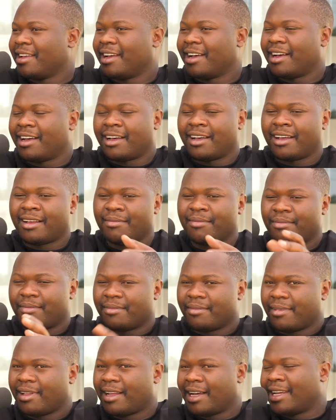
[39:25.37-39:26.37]

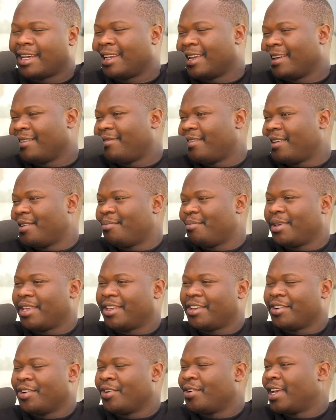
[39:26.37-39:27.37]
at
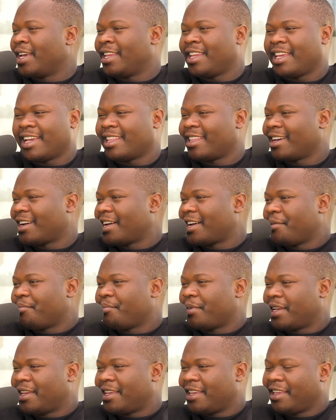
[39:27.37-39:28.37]
FNB or any other
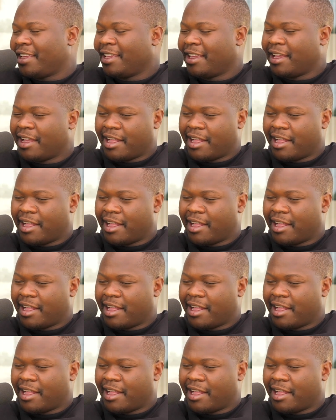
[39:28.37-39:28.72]
company,